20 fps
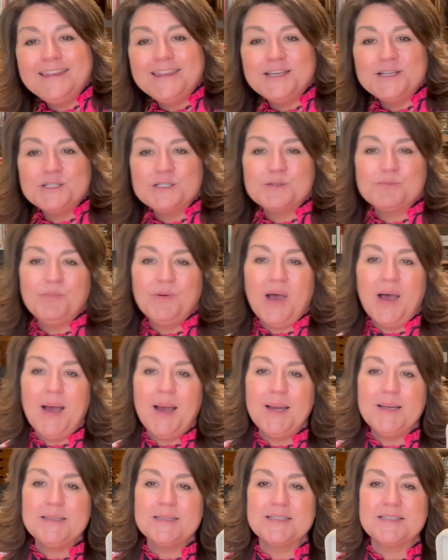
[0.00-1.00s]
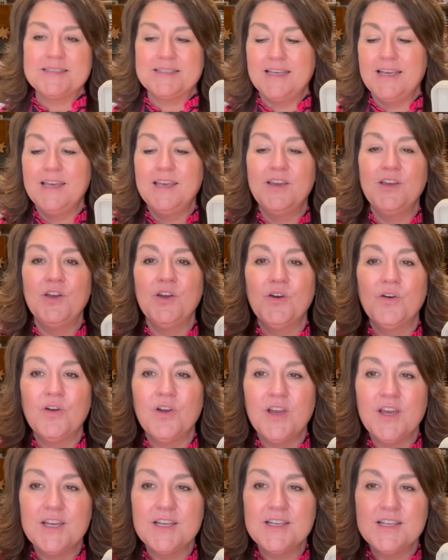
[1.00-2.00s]
this box
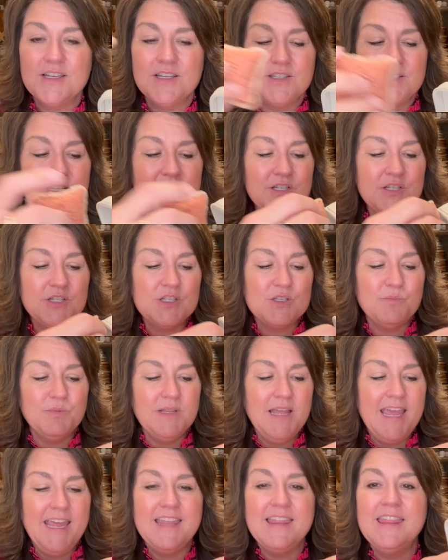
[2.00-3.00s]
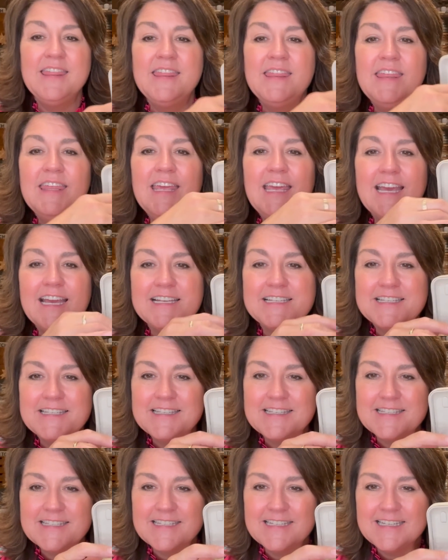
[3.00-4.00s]
to display this.